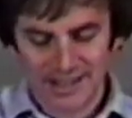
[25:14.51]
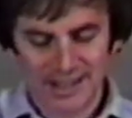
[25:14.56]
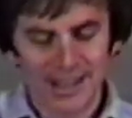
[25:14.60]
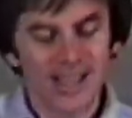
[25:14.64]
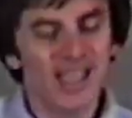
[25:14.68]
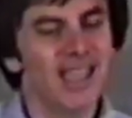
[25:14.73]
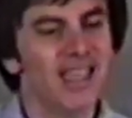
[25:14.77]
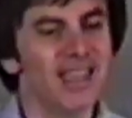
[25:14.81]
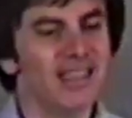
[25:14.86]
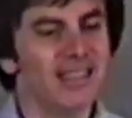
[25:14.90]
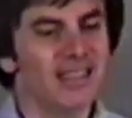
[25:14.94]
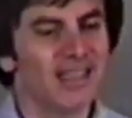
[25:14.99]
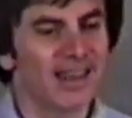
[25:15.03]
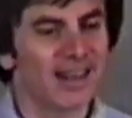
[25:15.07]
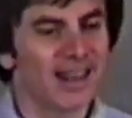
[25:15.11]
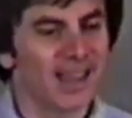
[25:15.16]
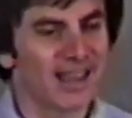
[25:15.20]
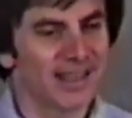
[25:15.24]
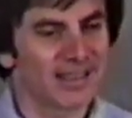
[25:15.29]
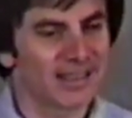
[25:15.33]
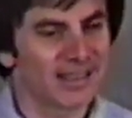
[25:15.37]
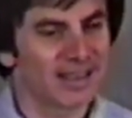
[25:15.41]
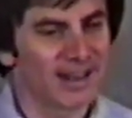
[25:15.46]
he that
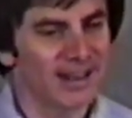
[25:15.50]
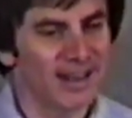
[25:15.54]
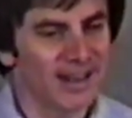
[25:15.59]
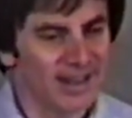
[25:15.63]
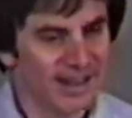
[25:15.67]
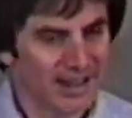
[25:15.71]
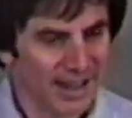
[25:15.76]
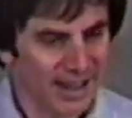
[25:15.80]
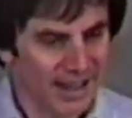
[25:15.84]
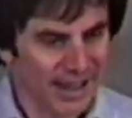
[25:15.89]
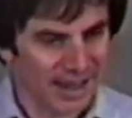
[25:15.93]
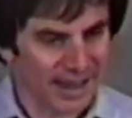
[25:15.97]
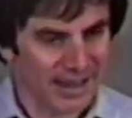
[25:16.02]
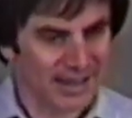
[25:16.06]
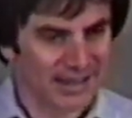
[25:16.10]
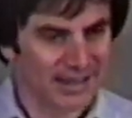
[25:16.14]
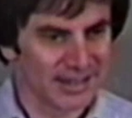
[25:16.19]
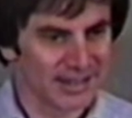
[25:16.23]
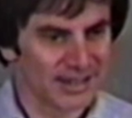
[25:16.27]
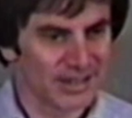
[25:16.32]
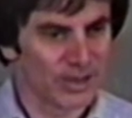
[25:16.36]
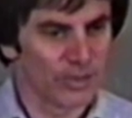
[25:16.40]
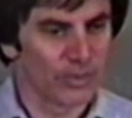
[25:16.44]
hath clean
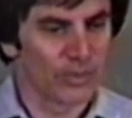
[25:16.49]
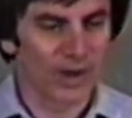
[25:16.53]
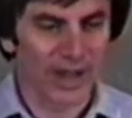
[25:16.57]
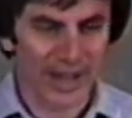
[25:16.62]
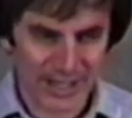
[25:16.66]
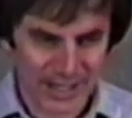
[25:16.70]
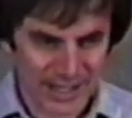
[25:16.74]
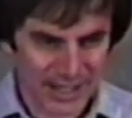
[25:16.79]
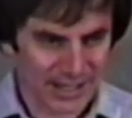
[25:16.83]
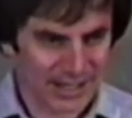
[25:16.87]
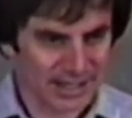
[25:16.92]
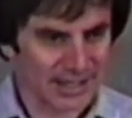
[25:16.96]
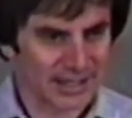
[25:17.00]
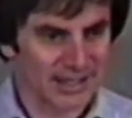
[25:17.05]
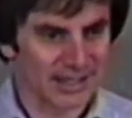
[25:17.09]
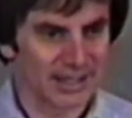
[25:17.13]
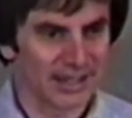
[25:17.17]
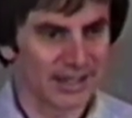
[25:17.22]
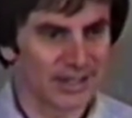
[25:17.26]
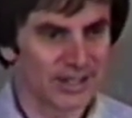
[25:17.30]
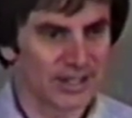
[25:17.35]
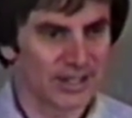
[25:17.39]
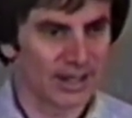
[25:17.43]
hands, the righteous, it
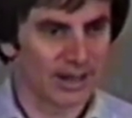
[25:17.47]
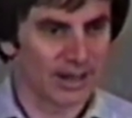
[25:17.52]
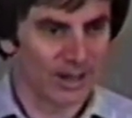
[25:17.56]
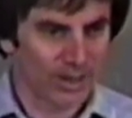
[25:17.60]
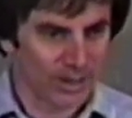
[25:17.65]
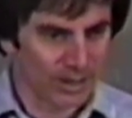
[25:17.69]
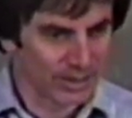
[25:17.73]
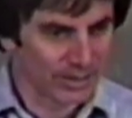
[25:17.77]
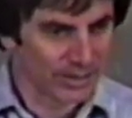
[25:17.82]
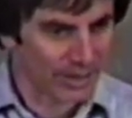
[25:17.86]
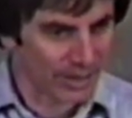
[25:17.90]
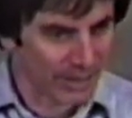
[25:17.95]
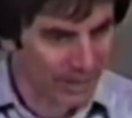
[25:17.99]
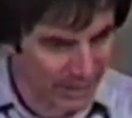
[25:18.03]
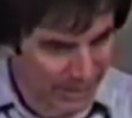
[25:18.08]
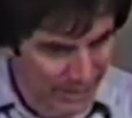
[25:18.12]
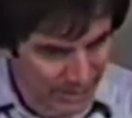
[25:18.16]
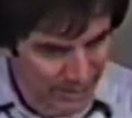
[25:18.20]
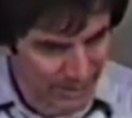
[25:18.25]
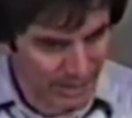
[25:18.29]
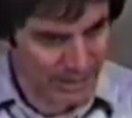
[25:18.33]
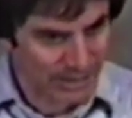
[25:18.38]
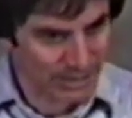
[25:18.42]
said, shall hold on
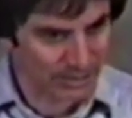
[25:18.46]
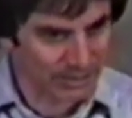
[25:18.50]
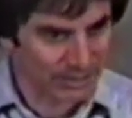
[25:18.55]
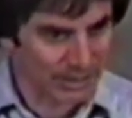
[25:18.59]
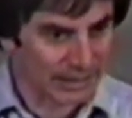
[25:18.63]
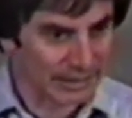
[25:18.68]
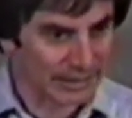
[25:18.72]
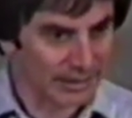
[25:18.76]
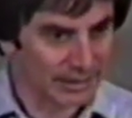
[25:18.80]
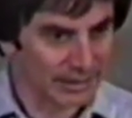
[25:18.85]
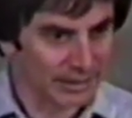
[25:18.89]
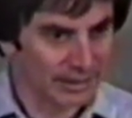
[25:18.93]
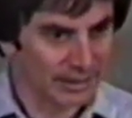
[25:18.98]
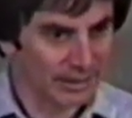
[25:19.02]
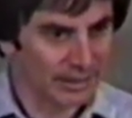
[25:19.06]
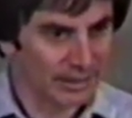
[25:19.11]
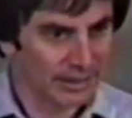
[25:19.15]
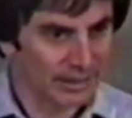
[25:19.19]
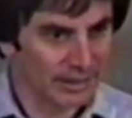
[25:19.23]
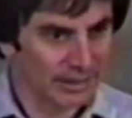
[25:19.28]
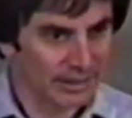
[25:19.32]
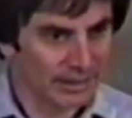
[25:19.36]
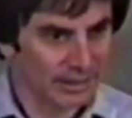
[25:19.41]
to his way.
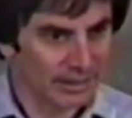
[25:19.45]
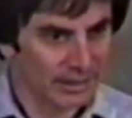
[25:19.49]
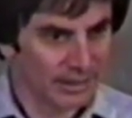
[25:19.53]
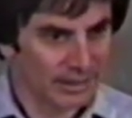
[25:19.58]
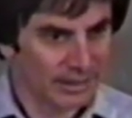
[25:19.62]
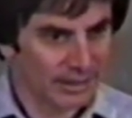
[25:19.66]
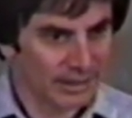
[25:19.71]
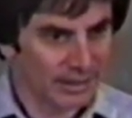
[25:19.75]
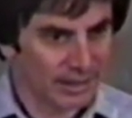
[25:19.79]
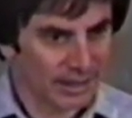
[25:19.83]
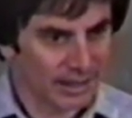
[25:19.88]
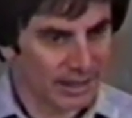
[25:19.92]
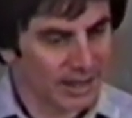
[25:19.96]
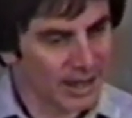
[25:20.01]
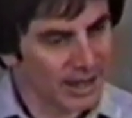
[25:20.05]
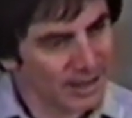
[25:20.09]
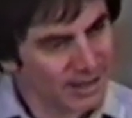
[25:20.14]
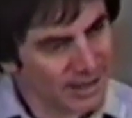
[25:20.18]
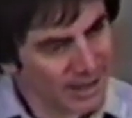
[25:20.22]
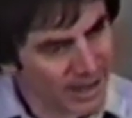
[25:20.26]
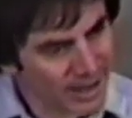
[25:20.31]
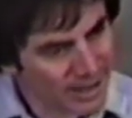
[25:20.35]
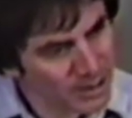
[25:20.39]
And he
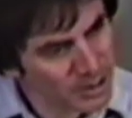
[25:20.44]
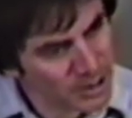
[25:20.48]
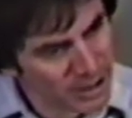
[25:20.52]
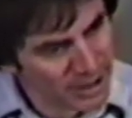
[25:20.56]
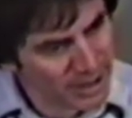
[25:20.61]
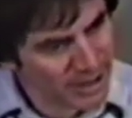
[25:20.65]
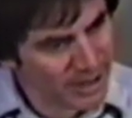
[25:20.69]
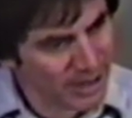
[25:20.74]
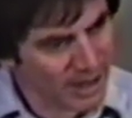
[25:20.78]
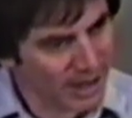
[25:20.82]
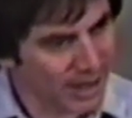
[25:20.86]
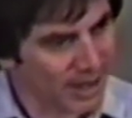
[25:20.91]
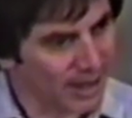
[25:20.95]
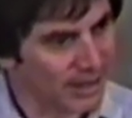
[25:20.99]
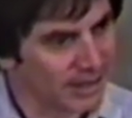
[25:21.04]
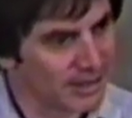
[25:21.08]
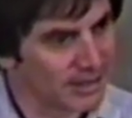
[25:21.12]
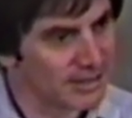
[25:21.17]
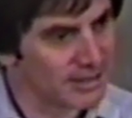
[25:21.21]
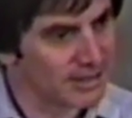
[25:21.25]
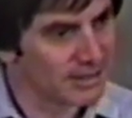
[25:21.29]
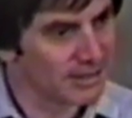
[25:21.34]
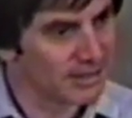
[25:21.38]
that hath clean
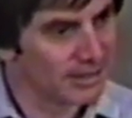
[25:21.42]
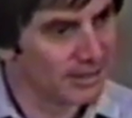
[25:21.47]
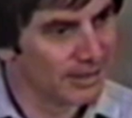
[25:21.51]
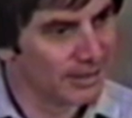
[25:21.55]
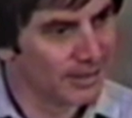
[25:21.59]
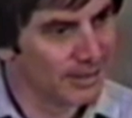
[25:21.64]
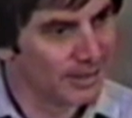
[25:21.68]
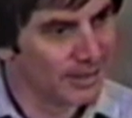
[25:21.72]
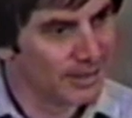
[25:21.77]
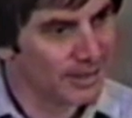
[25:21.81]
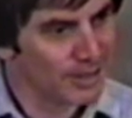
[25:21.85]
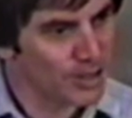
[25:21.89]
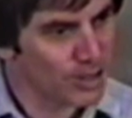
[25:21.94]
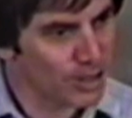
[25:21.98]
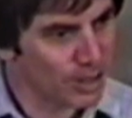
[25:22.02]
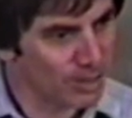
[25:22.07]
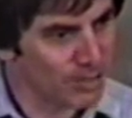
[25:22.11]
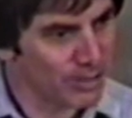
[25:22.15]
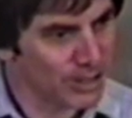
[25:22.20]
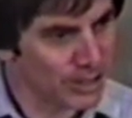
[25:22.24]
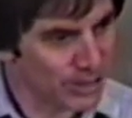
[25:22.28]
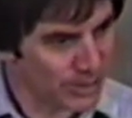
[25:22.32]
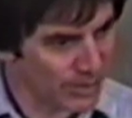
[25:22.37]
hands shall
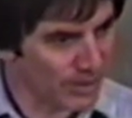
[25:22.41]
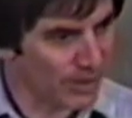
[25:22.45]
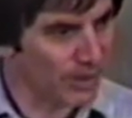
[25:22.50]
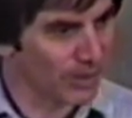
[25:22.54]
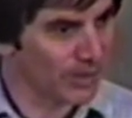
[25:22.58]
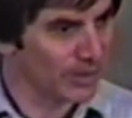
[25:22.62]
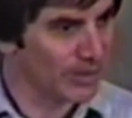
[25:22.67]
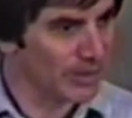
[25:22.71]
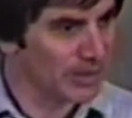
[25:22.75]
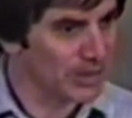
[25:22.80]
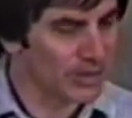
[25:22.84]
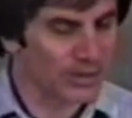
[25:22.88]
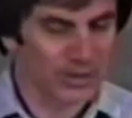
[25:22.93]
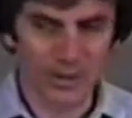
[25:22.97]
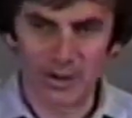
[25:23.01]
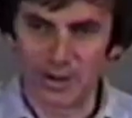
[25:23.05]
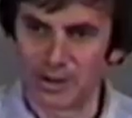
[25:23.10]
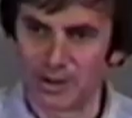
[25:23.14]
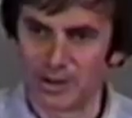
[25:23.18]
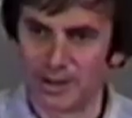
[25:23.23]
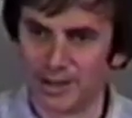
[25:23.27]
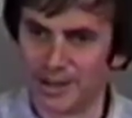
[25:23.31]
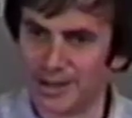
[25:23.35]
be stronger and
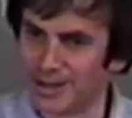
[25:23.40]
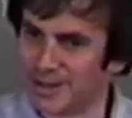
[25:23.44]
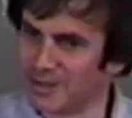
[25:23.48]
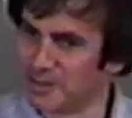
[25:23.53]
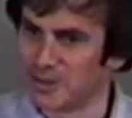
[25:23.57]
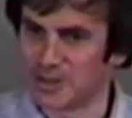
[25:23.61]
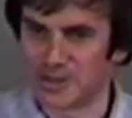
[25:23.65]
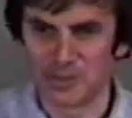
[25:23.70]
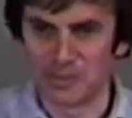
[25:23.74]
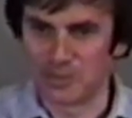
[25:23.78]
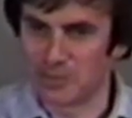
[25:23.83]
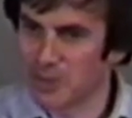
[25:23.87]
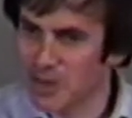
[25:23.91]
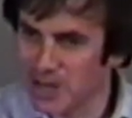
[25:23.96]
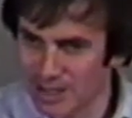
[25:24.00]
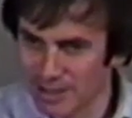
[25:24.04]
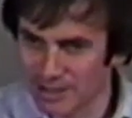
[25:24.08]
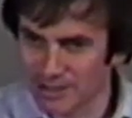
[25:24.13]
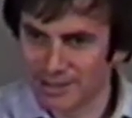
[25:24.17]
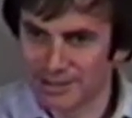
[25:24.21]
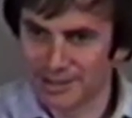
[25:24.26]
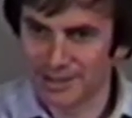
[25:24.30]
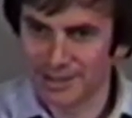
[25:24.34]
stronger. And it was a
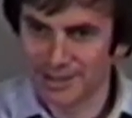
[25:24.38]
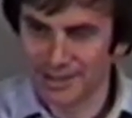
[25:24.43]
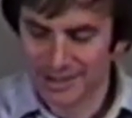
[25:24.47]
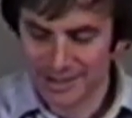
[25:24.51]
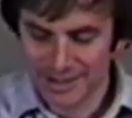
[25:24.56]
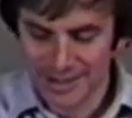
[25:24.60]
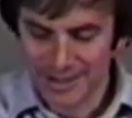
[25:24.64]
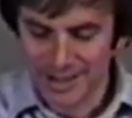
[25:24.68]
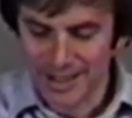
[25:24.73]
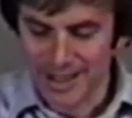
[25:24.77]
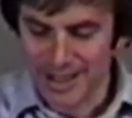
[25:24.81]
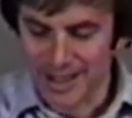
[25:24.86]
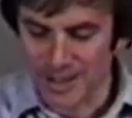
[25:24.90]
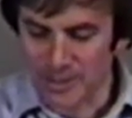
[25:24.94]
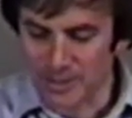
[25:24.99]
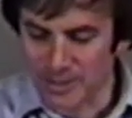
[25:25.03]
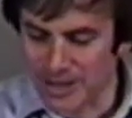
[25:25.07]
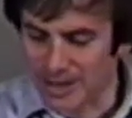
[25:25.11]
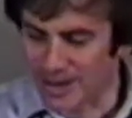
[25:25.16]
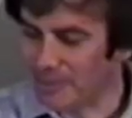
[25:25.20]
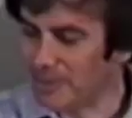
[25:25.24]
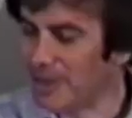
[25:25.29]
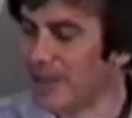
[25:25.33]
weird. I
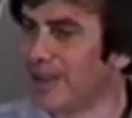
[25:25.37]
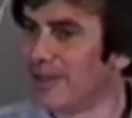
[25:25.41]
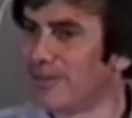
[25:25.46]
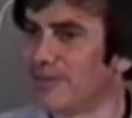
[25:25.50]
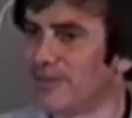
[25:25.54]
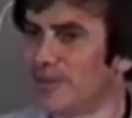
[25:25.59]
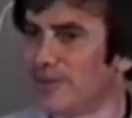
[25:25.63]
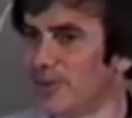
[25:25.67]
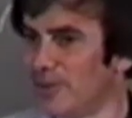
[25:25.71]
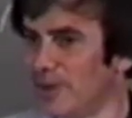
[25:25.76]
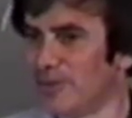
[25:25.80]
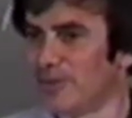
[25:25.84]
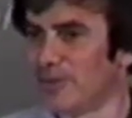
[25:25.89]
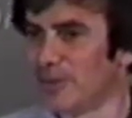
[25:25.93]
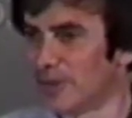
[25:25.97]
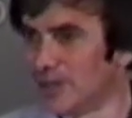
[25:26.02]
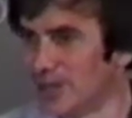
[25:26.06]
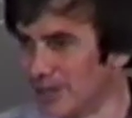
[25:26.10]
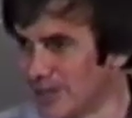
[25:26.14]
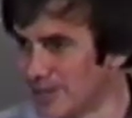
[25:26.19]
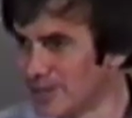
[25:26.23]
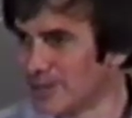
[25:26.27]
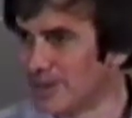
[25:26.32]
went up, I have three or four
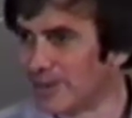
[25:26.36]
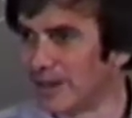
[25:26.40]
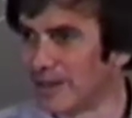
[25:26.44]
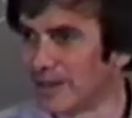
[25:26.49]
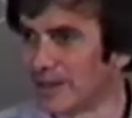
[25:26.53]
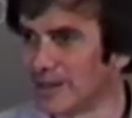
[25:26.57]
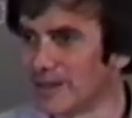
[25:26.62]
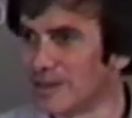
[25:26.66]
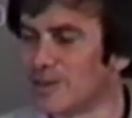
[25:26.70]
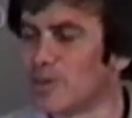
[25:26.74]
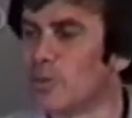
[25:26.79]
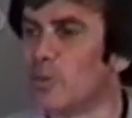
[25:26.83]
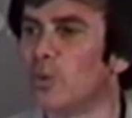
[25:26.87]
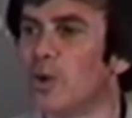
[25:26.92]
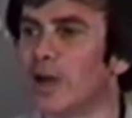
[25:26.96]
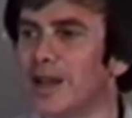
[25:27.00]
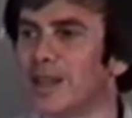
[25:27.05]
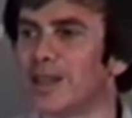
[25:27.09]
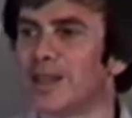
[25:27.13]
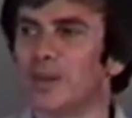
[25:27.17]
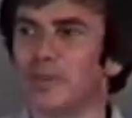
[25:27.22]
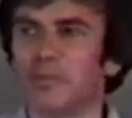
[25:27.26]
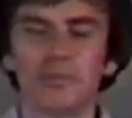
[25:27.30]
tennis rackets. One
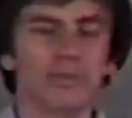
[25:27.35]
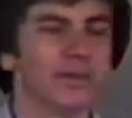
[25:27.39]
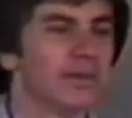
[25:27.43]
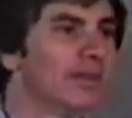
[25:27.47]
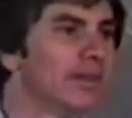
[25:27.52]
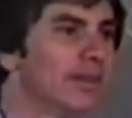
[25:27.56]
of them,